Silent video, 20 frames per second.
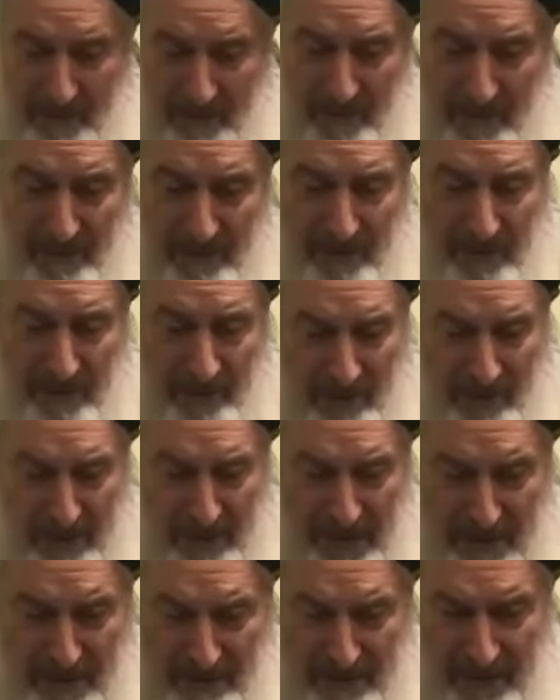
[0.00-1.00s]
If you don't
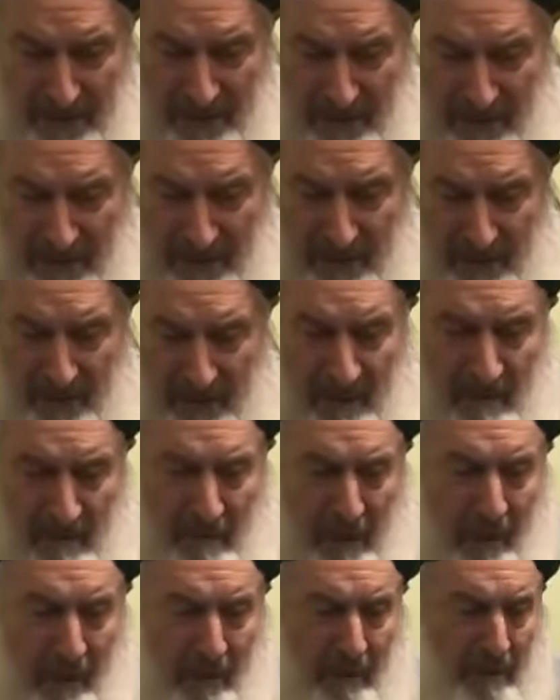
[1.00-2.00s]
have that
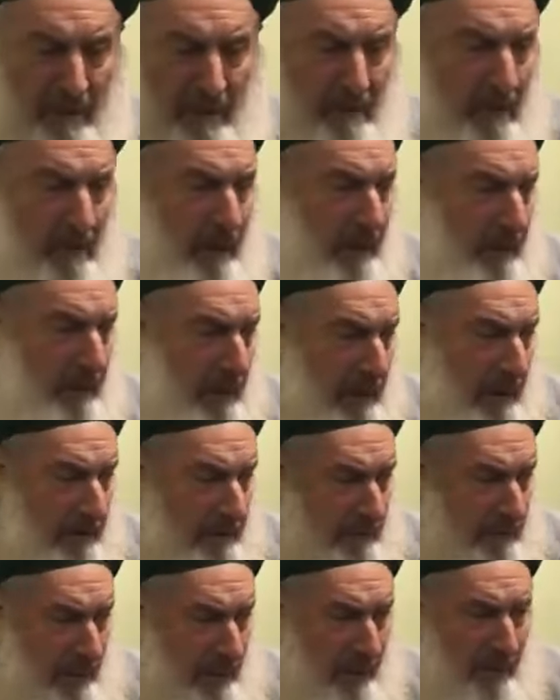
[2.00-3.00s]
power, you can't have
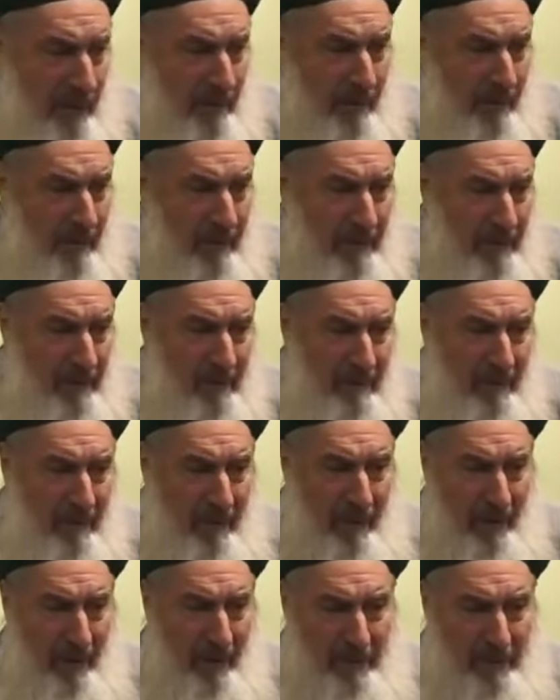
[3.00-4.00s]
power
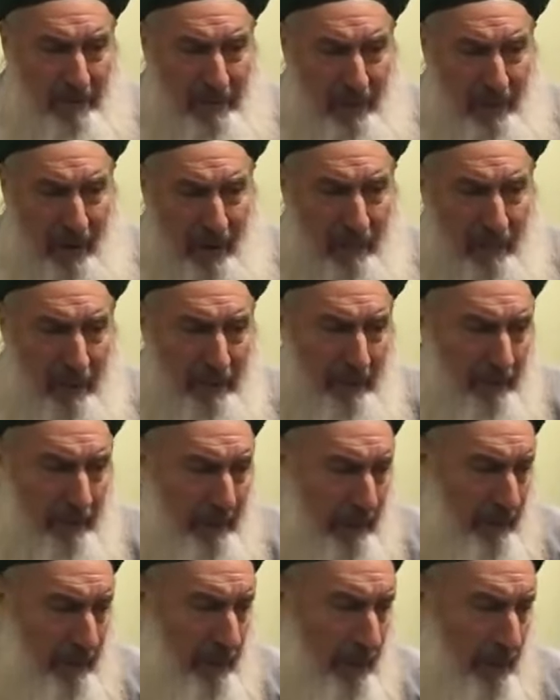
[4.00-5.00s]
to help other
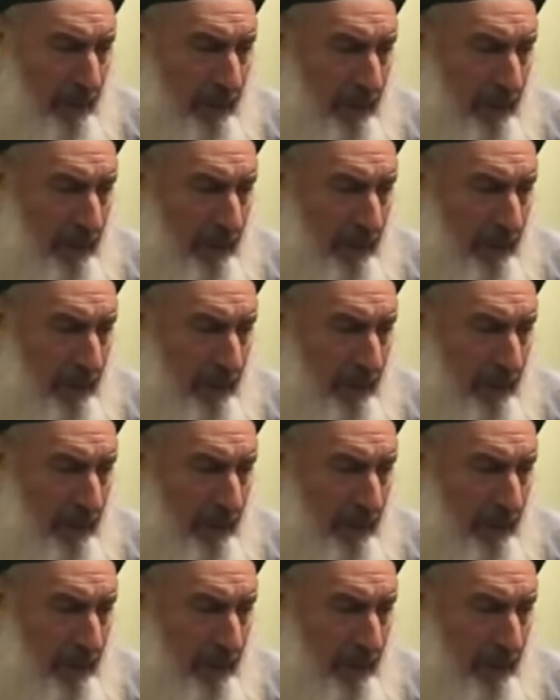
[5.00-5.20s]
people.